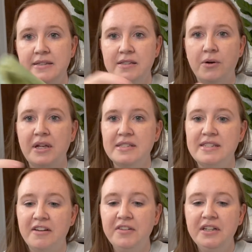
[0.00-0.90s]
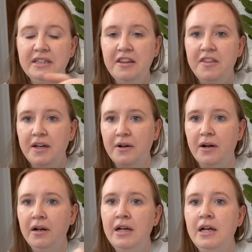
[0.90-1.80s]
So it's definitely
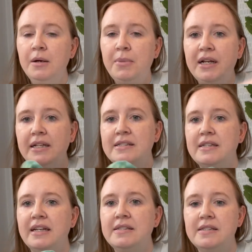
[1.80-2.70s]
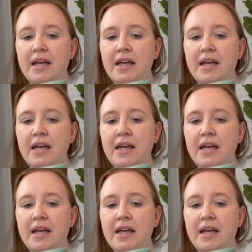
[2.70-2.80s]
thicker, but it's nice